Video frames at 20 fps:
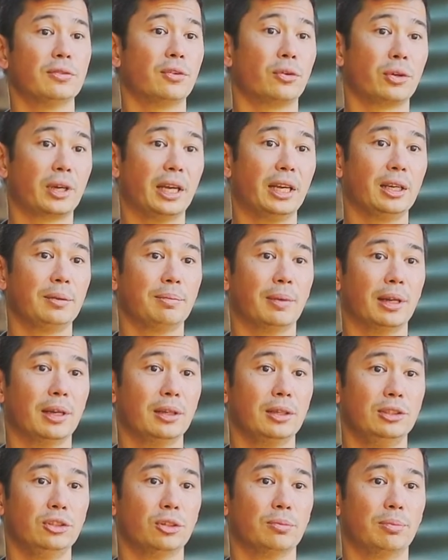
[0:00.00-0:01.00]
of organic matter
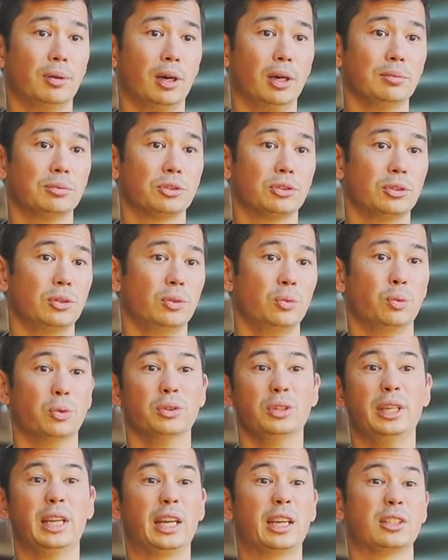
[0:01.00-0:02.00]
in your pipes
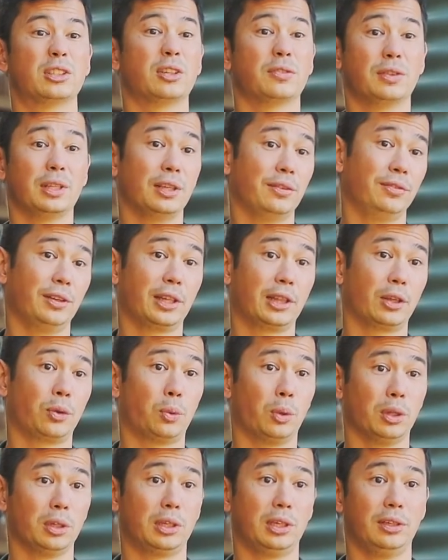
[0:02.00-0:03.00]
will negatively affect the
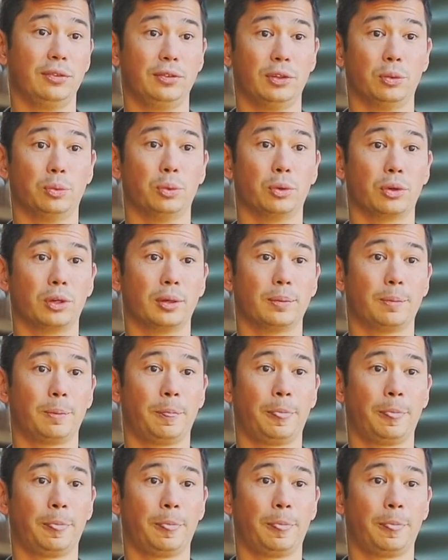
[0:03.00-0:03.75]
quality of your water.